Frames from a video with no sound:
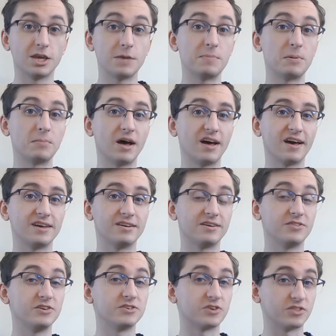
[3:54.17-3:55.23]
Keep in mind,
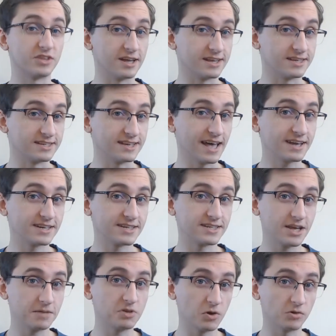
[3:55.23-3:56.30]
these are the exact
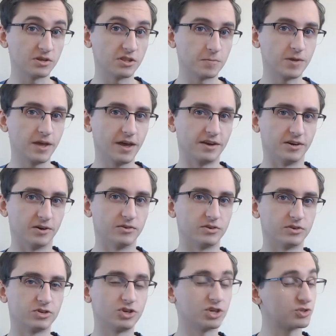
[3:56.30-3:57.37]
same note on the
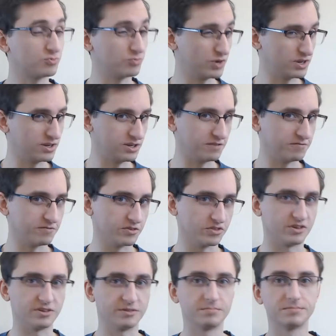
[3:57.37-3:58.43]
piano, just written
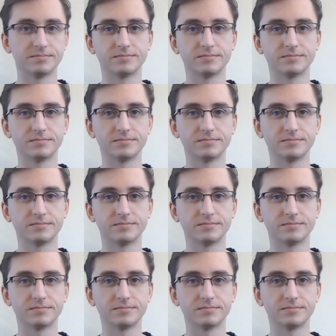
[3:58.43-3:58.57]
differently.